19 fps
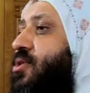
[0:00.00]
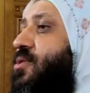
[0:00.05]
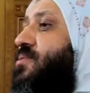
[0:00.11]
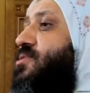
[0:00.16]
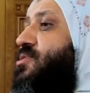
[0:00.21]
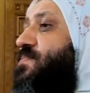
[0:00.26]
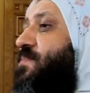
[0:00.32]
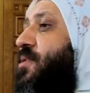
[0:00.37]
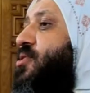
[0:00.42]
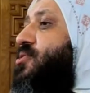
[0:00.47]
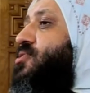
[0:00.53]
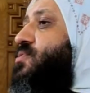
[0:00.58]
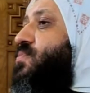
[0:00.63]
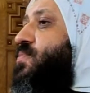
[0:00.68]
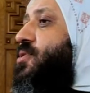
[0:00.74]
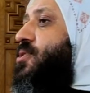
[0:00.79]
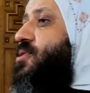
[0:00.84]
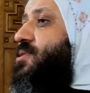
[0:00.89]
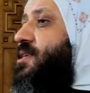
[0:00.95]
is most
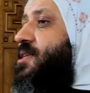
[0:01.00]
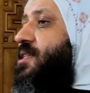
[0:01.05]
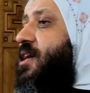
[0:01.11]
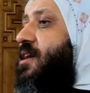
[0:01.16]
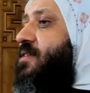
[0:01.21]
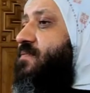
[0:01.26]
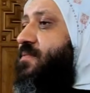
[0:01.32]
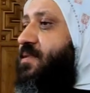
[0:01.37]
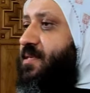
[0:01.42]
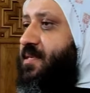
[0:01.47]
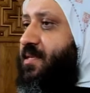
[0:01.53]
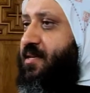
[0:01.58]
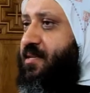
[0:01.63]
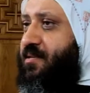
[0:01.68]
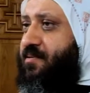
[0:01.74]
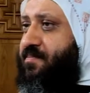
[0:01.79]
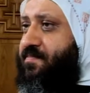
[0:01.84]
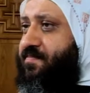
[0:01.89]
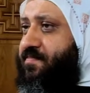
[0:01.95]
worthy in
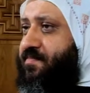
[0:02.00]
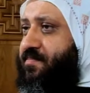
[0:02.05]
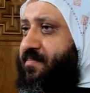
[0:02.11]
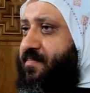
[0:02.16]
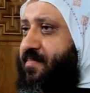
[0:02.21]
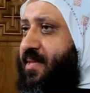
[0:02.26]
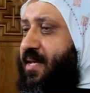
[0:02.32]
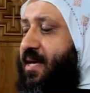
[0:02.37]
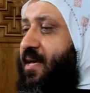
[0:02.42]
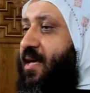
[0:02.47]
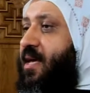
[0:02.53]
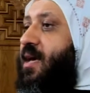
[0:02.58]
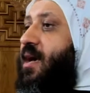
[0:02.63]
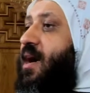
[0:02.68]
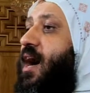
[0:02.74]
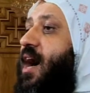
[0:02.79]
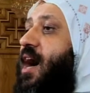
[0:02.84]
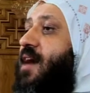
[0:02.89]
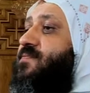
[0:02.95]
everything.
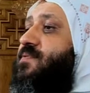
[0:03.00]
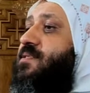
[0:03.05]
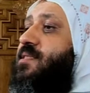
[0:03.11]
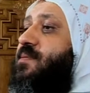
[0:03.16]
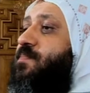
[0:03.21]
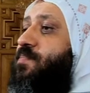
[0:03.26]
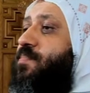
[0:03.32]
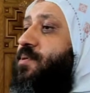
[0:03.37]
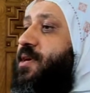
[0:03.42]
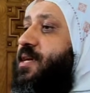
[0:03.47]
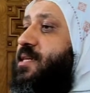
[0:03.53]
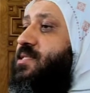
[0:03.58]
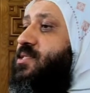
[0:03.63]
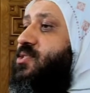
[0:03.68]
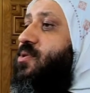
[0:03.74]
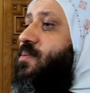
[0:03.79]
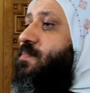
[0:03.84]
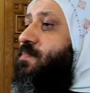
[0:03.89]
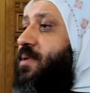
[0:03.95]
After the
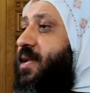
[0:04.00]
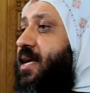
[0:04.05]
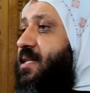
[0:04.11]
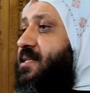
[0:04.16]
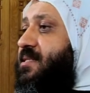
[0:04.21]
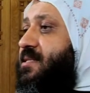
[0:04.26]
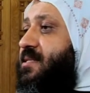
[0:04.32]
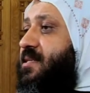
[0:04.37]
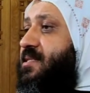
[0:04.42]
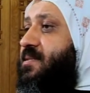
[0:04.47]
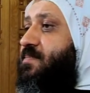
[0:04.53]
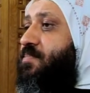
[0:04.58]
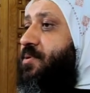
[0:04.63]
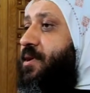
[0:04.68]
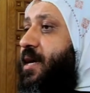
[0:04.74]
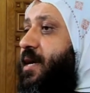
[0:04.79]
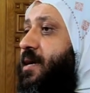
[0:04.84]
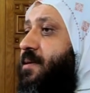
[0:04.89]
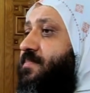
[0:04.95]
priest completes this
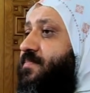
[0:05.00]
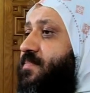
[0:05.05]
prayer,